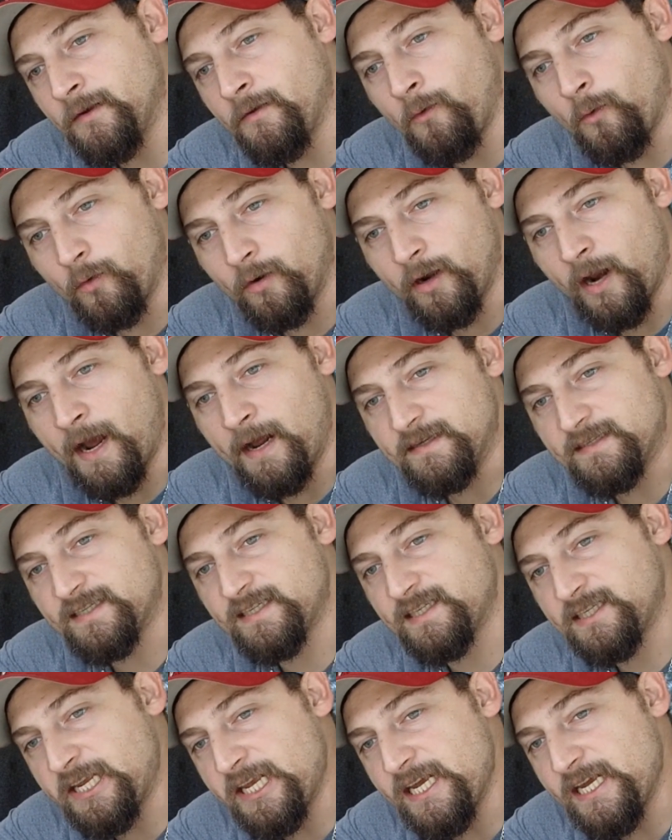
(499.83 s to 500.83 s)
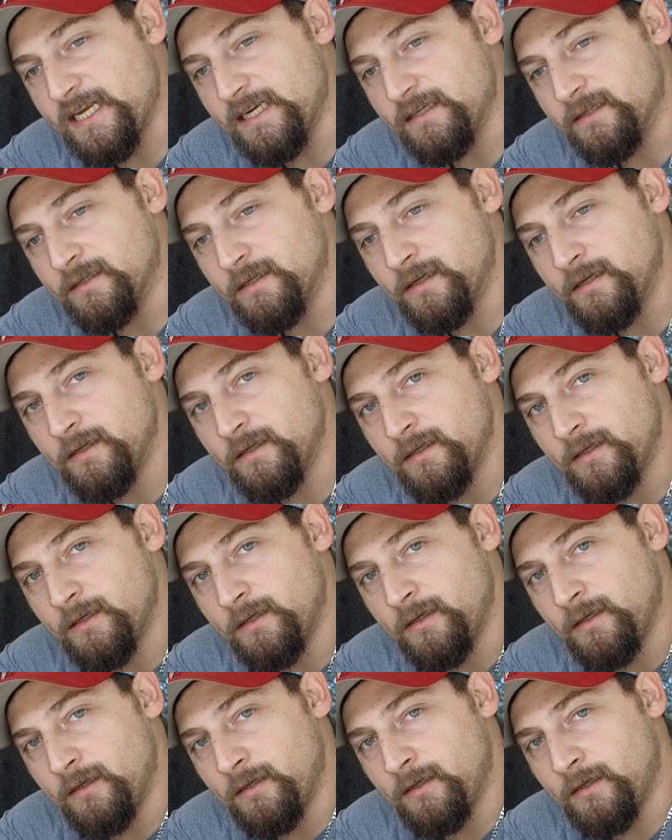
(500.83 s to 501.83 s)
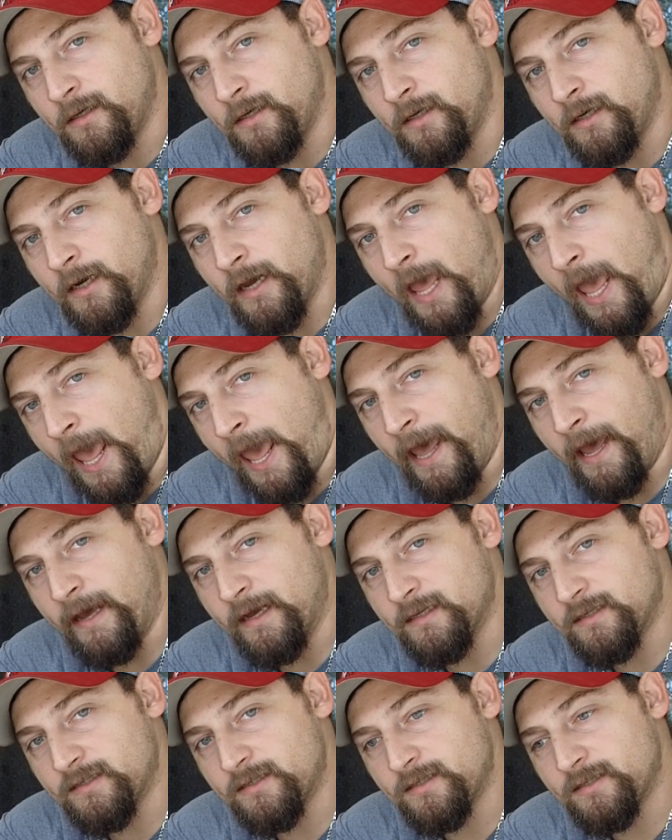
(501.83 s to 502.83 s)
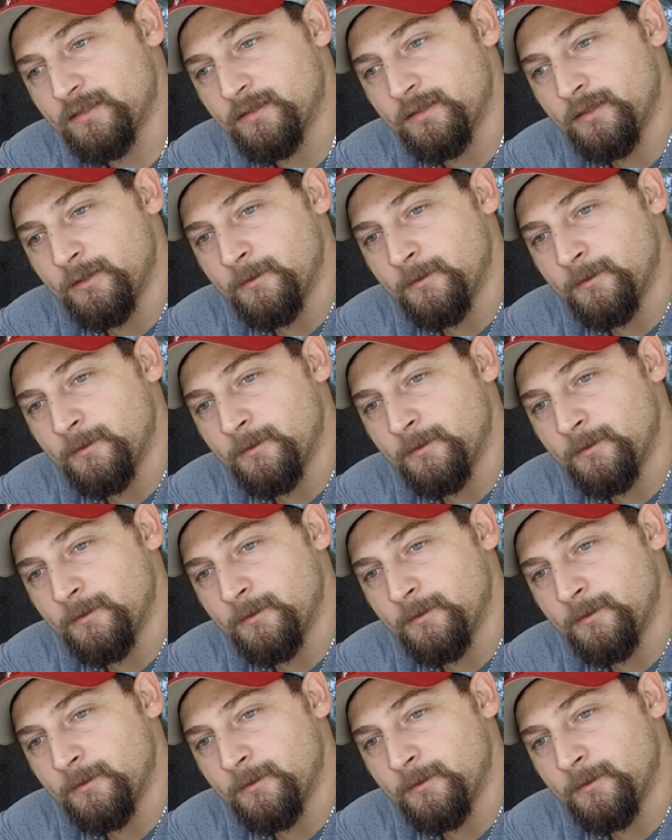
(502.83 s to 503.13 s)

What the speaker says: or not seen as